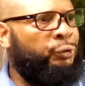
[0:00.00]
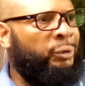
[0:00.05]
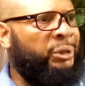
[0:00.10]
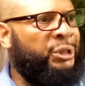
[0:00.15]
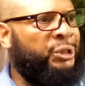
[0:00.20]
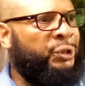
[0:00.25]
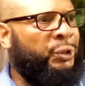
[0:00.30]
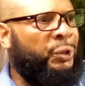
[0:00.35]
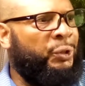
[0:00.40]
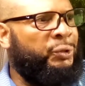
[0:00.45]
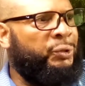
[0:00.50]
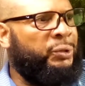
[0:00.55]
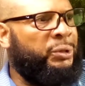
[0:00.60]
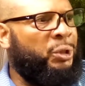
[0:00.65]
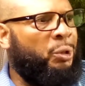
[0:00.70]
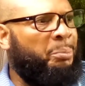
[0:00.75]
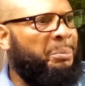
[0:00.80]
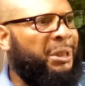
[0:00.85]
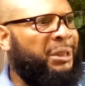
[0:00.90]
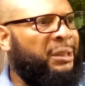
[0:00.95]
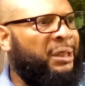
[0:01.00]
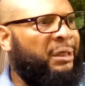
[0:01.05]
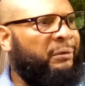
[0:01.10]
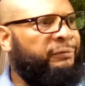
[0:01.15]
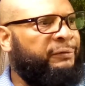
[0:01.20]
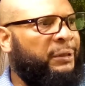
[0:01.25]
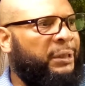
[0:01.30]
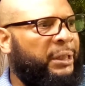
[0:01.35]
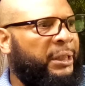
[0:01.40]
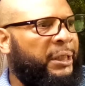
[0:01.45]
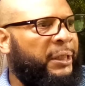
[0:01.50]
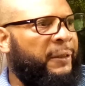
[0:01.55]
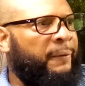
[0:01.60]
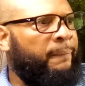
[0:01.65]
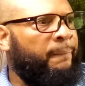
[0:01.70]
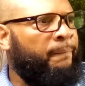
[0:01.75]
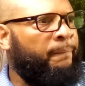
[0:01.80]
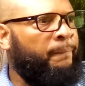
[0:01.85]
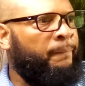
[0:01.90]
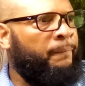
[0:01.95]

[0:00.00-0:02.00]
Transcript: three surgeries on my left leg,